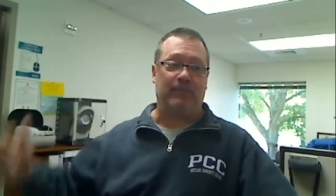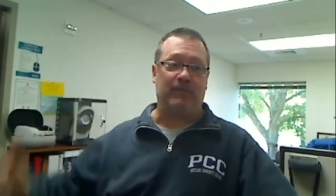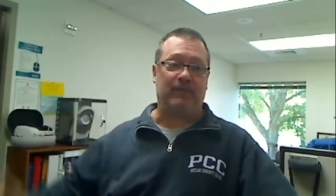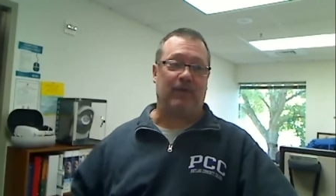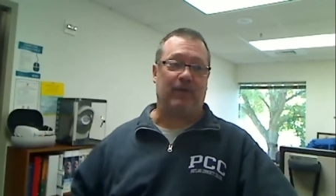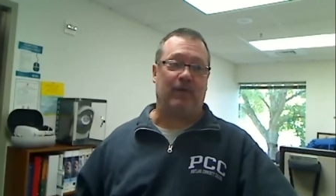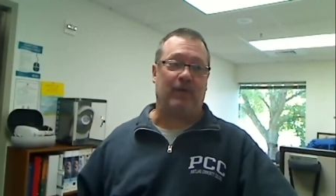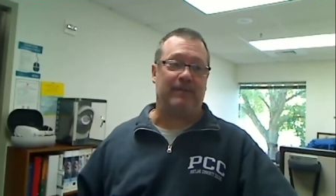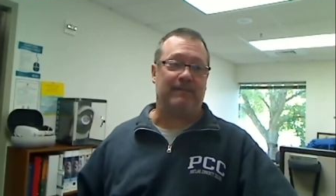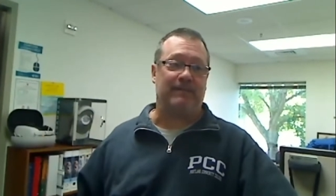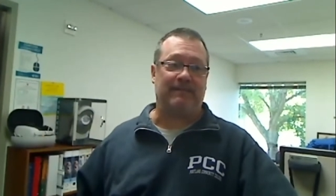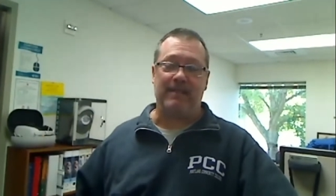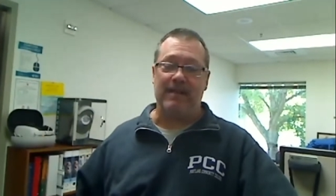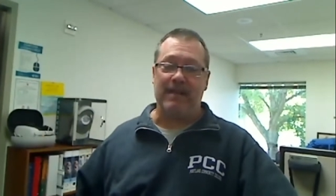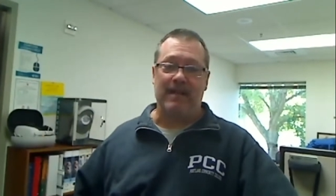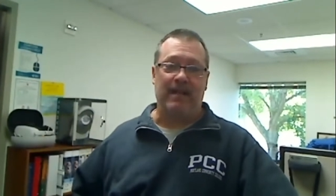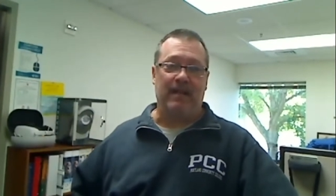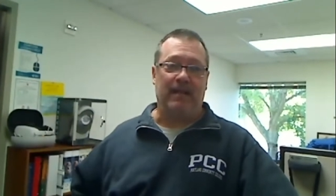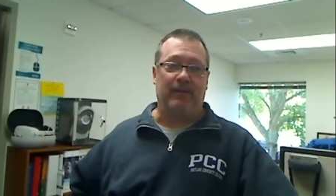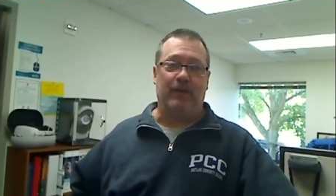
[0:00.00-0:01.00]
So it's
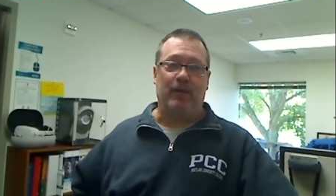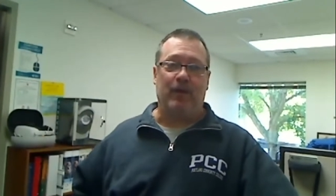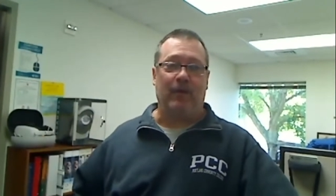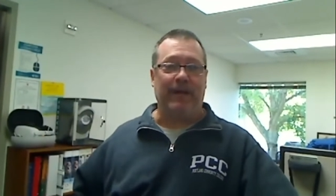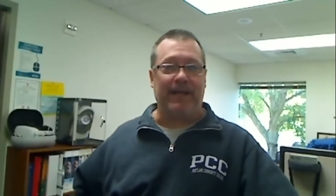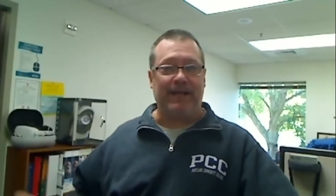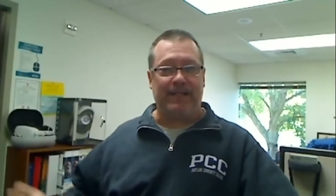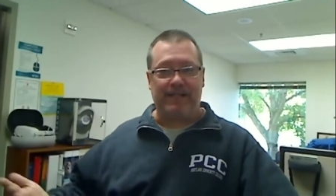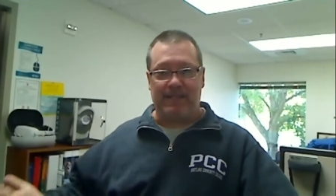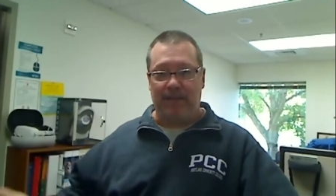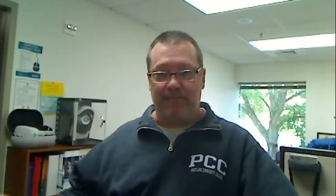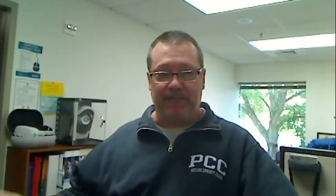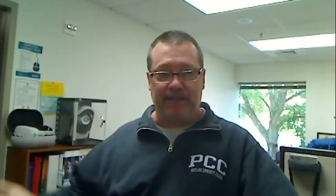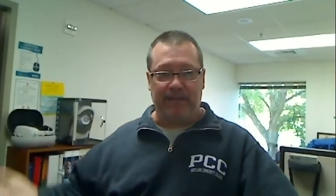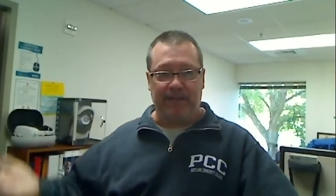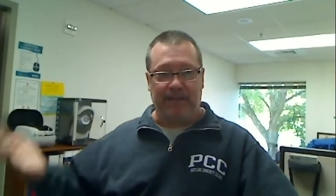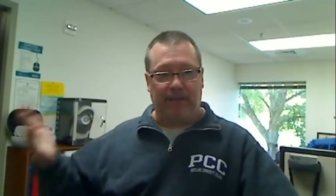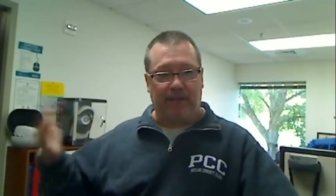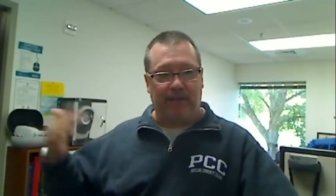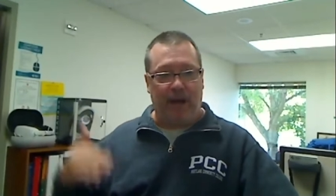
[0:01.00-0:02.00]
something
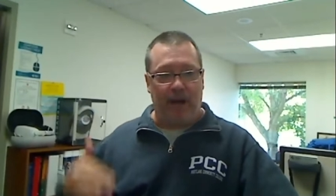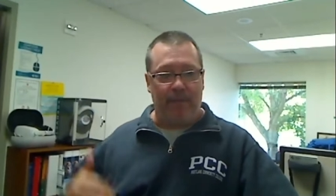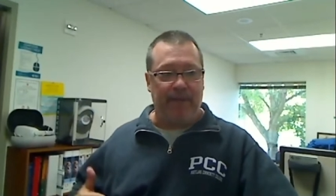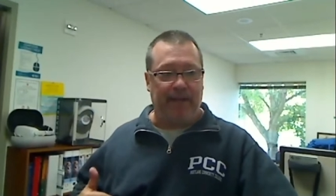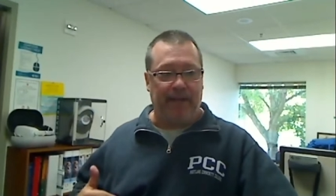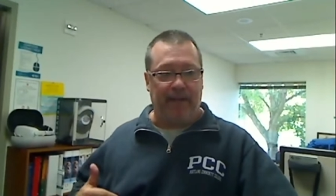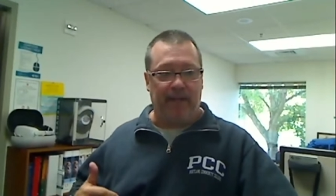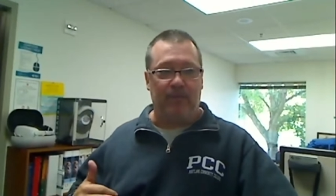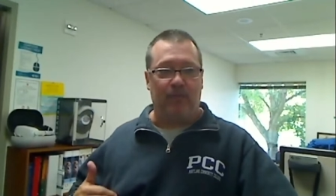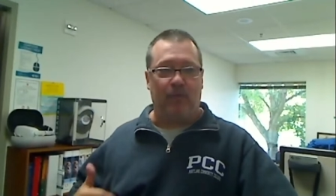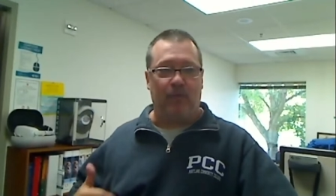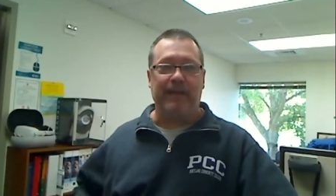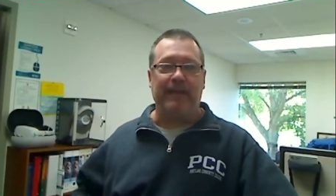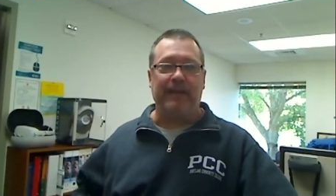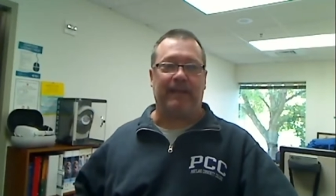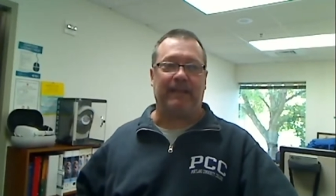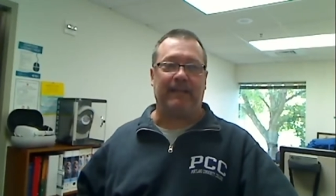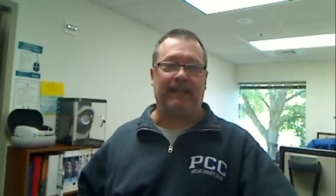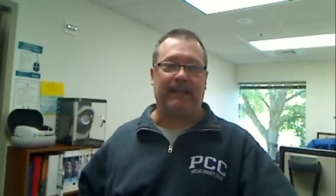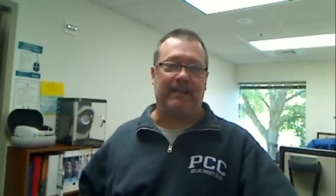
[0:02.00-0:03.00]
that they're coming in
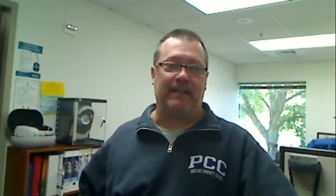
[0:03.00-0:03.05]
with.